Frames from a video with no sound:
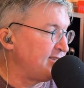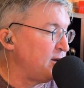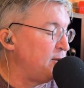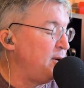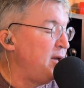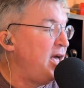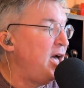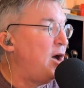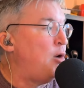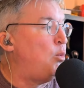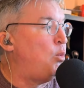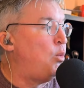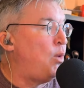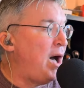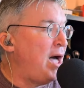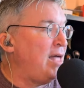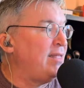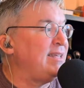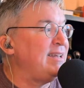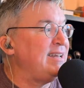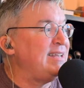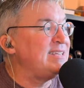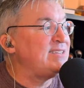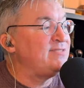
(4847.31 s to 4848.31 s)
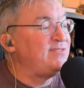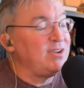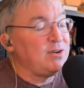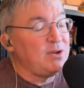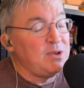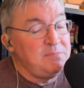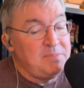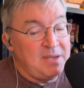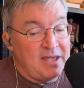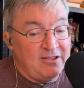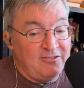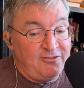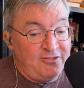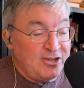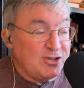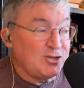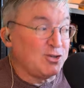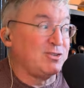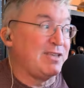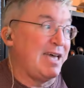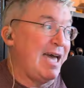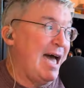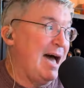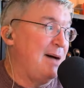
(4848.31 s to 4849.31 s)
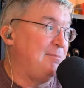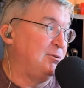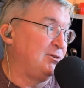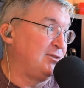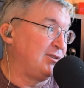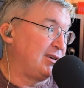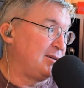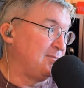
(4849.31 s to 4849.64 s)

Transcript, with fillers: So while it is very beneficial to Apple to